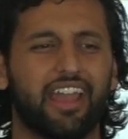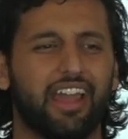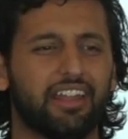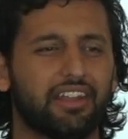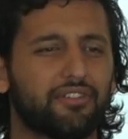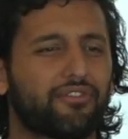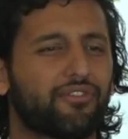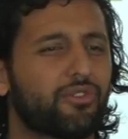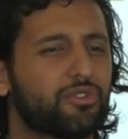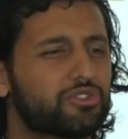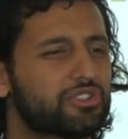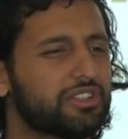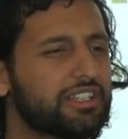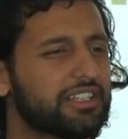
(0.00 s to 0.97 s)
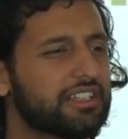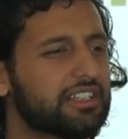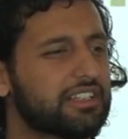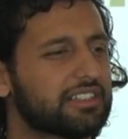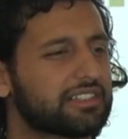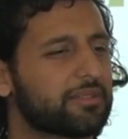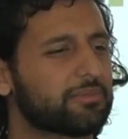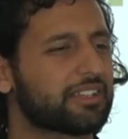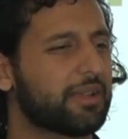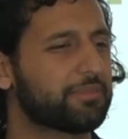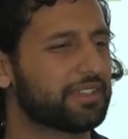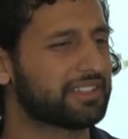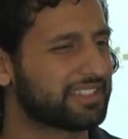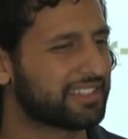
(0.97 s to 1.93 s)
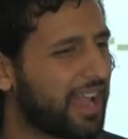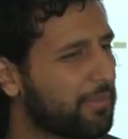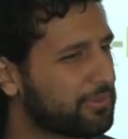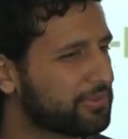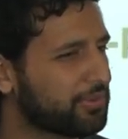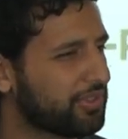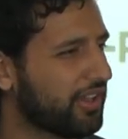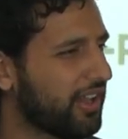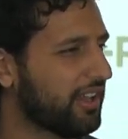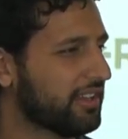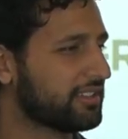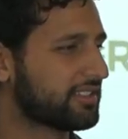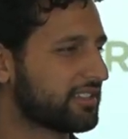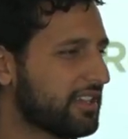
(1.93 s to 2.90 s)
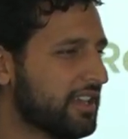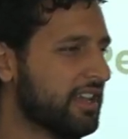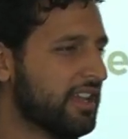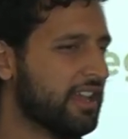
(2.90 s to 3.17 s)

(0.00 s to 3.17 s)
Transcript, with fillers: and unfortunately, sometimes it stops with us. Mm-hmm.